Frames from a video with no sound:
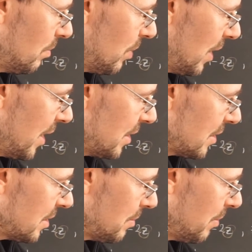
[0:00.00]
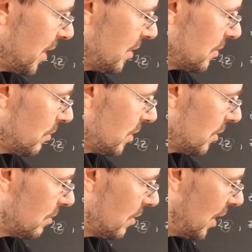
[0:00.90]
plus minus 1
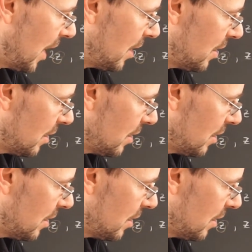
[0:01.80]
to the n.